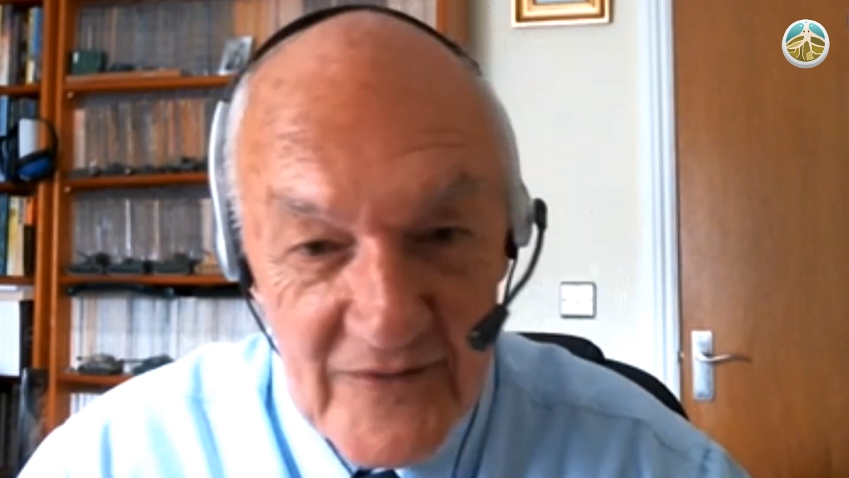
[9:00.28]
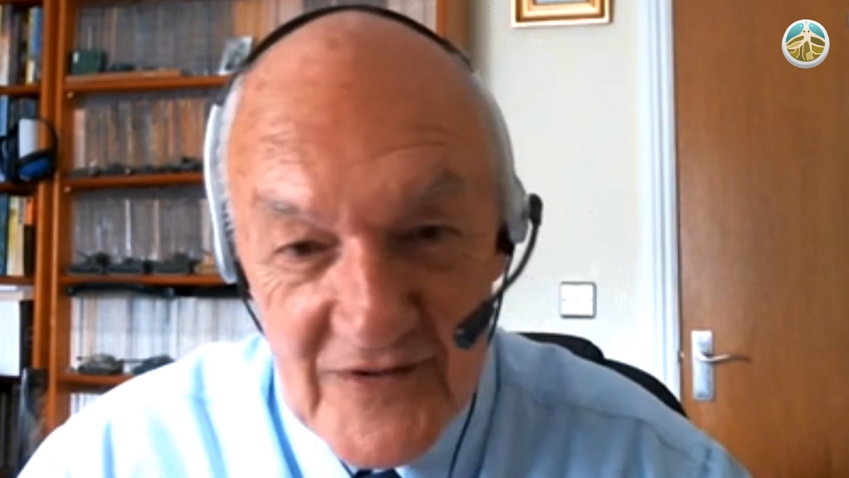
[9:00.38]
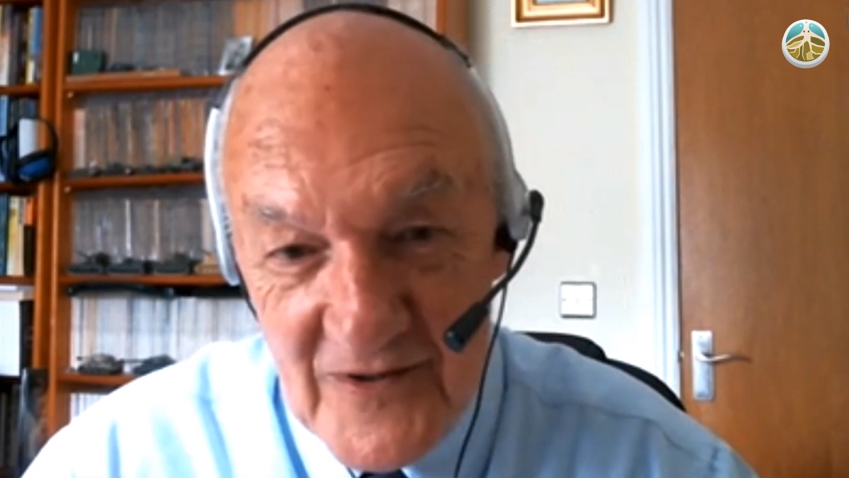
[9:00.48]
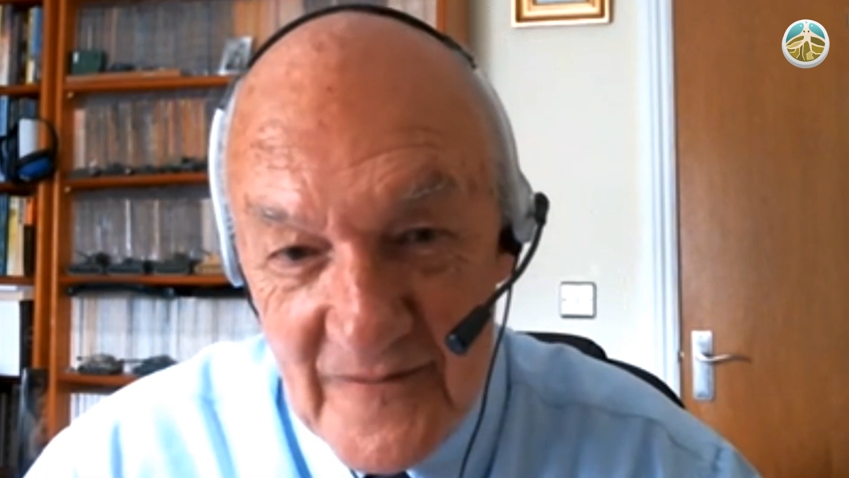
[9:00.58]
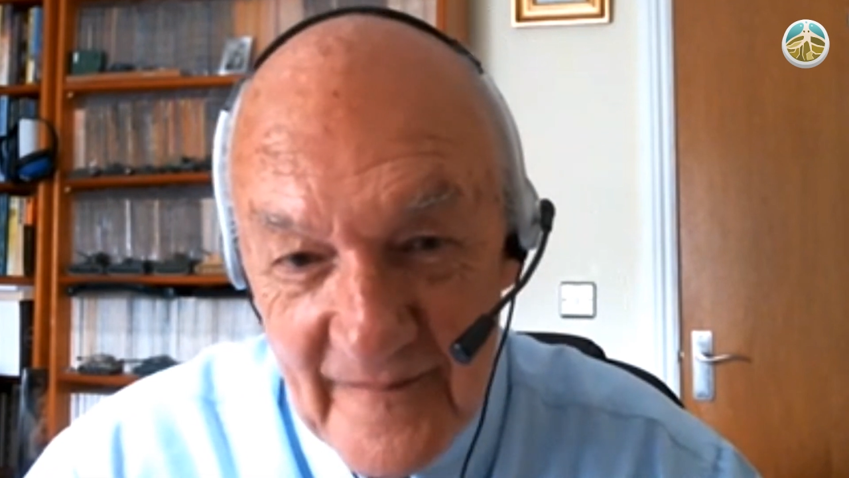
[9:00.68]

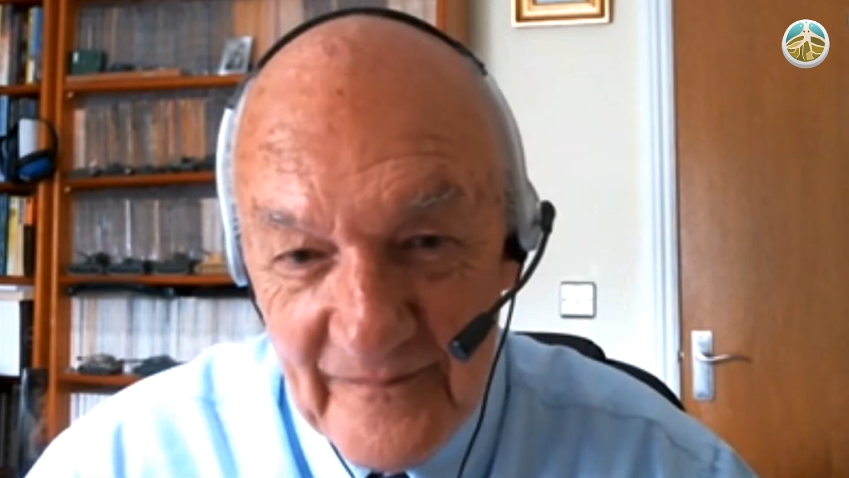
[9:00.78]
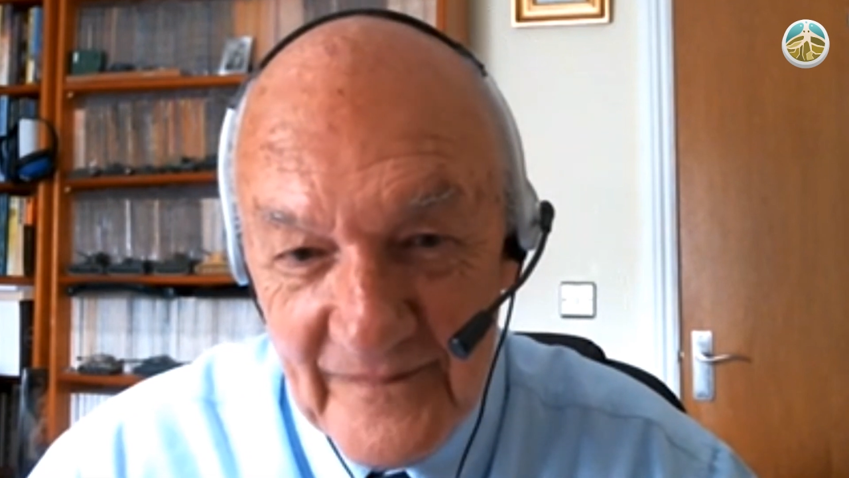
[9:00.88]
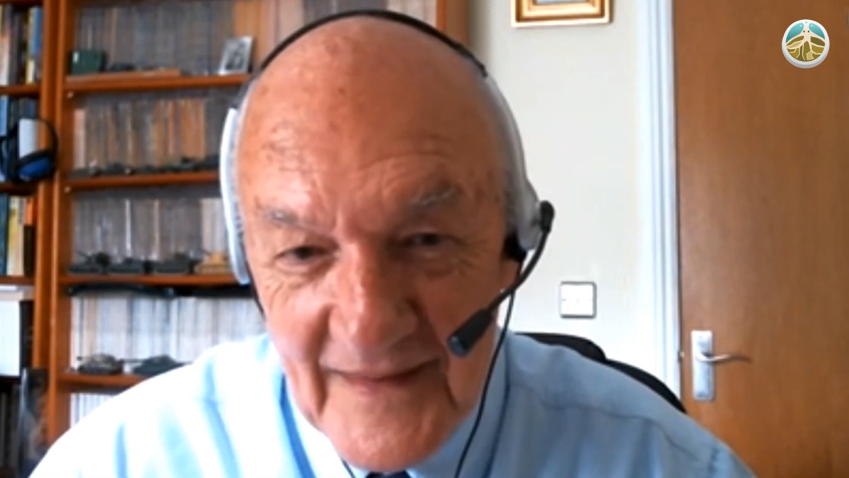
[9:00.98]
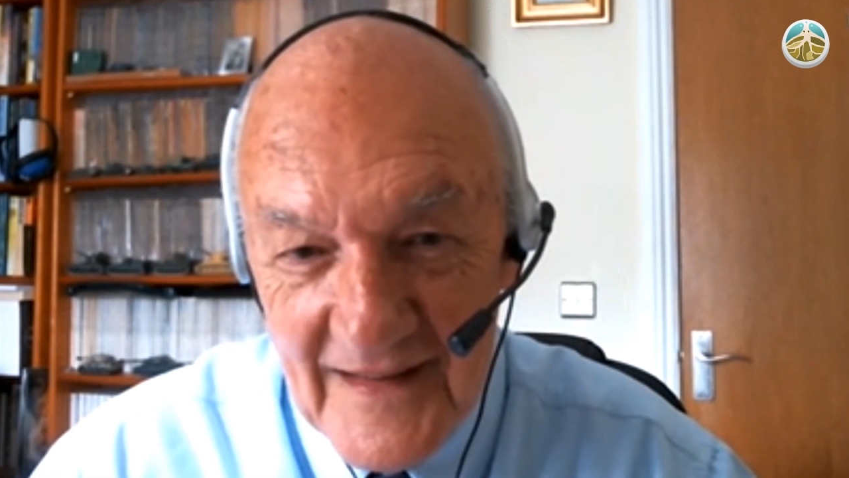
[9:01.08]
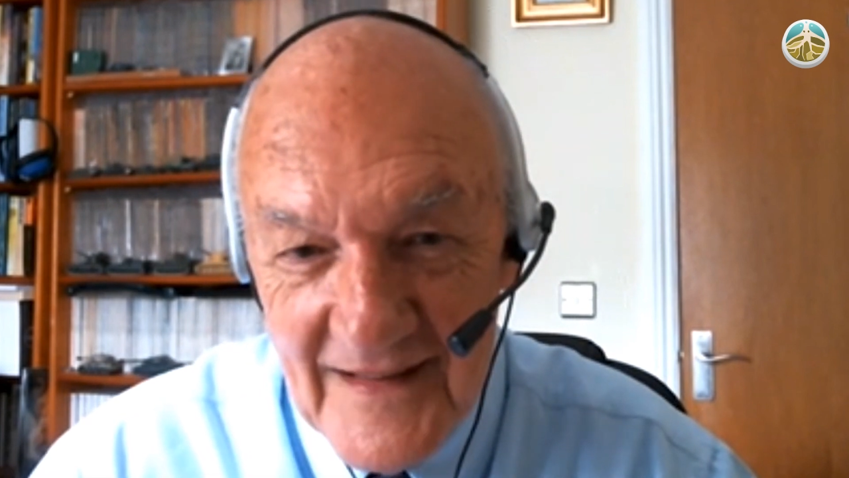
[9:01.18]
to.
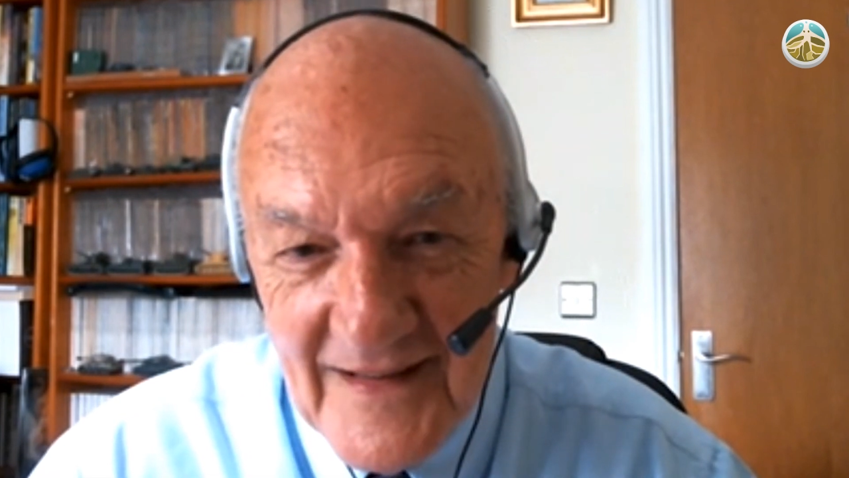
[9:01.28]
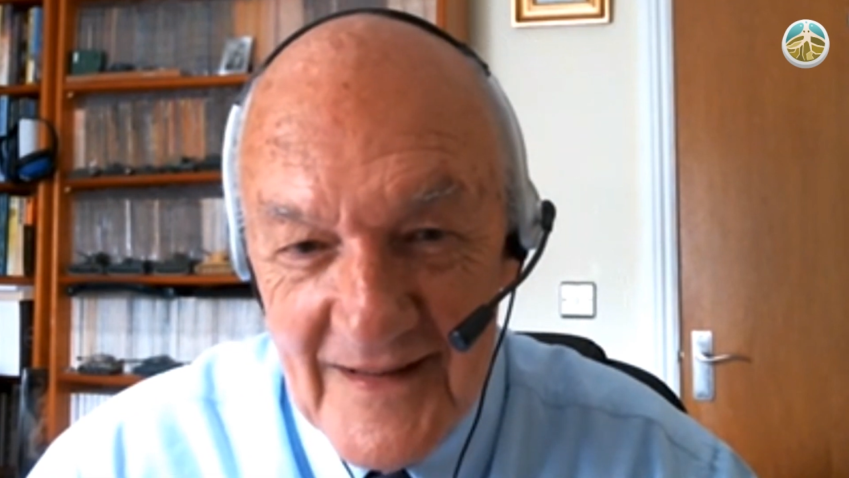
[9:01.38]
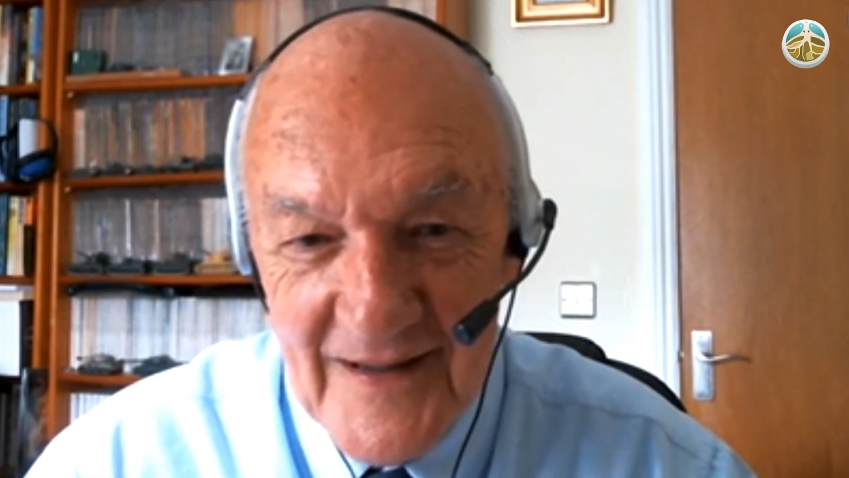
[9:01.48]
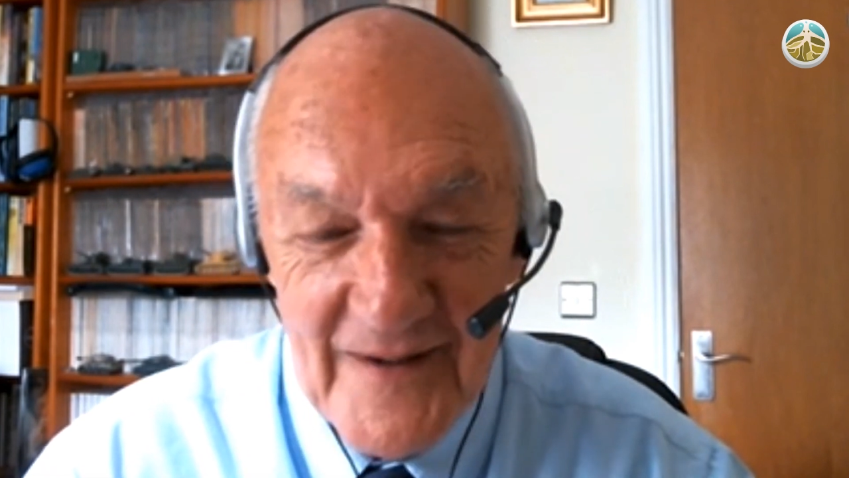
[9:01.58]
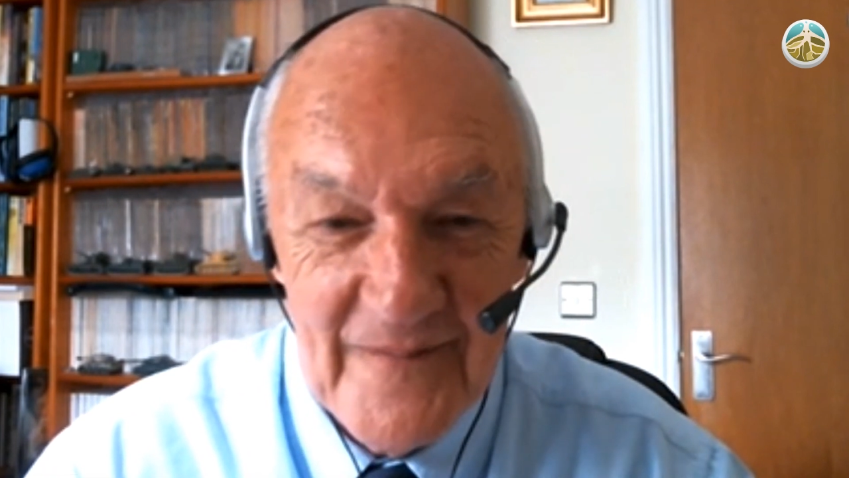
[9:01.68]

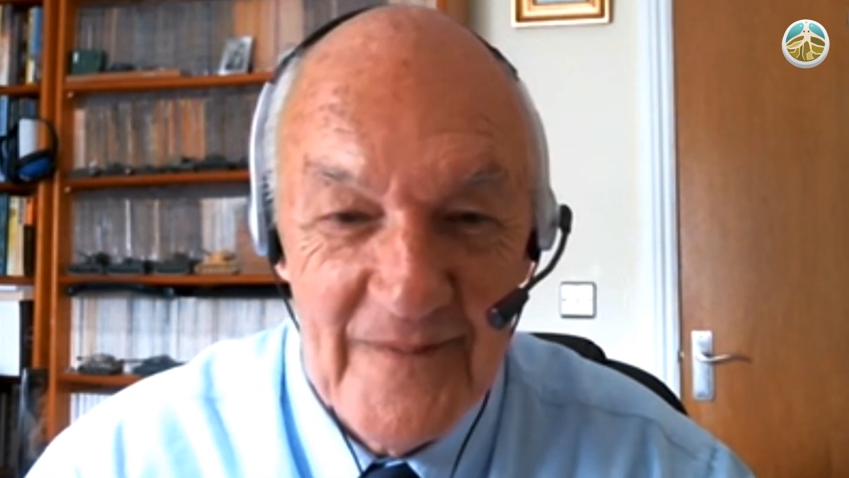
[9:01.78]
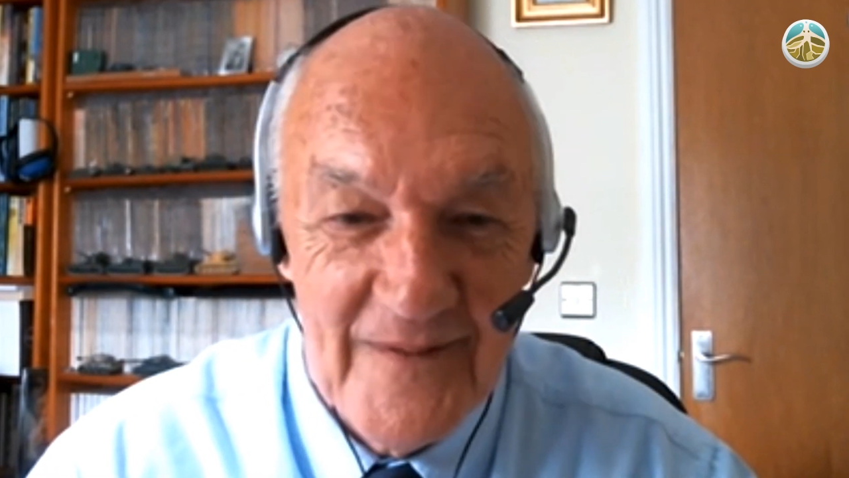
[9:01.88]
And